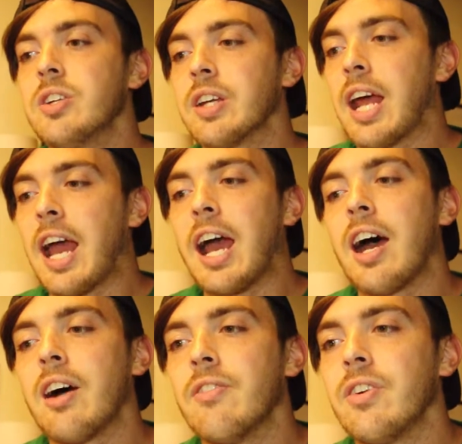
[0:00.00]
you could
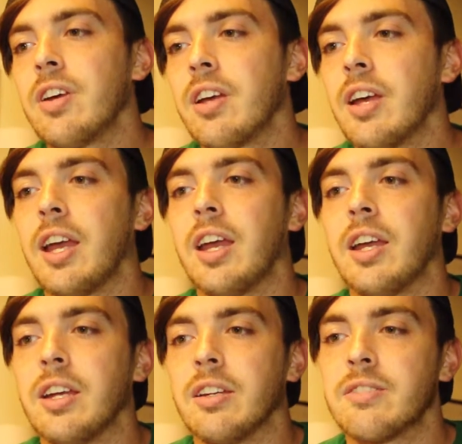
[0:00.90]
have
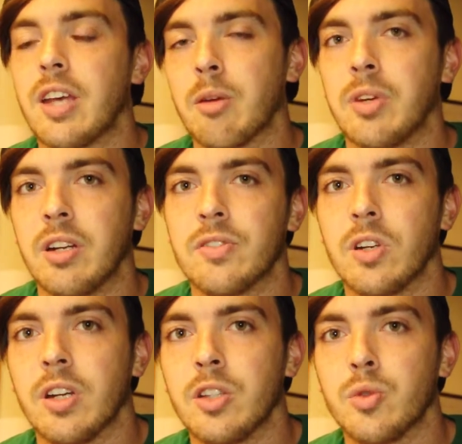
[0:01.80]
a segment
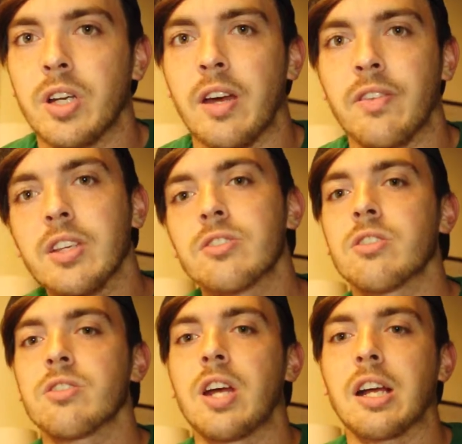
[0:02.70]
of circuits where you have the
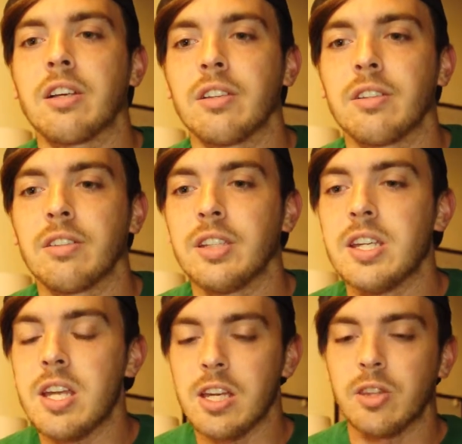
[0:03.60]
Eastern Track
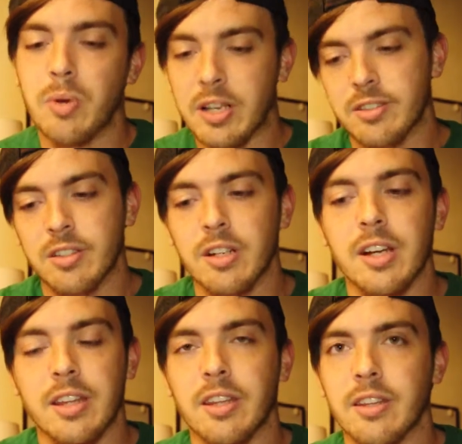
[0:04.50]
League, the
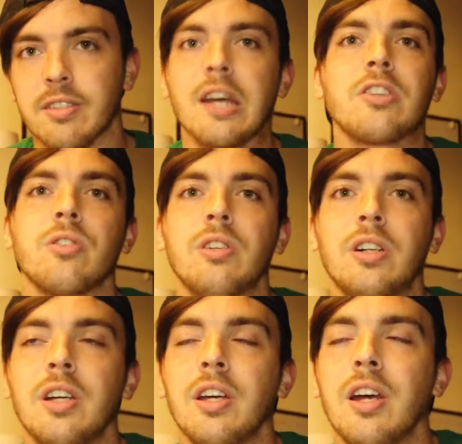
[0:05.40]
Western, and then the
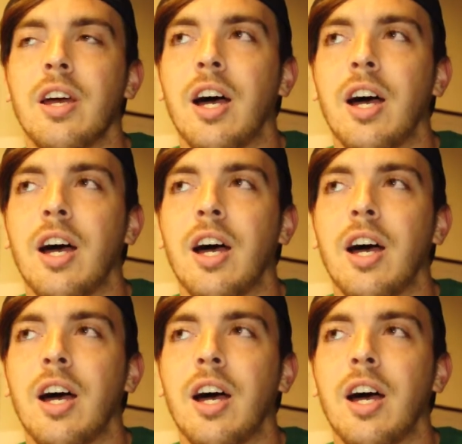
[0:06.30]
Central,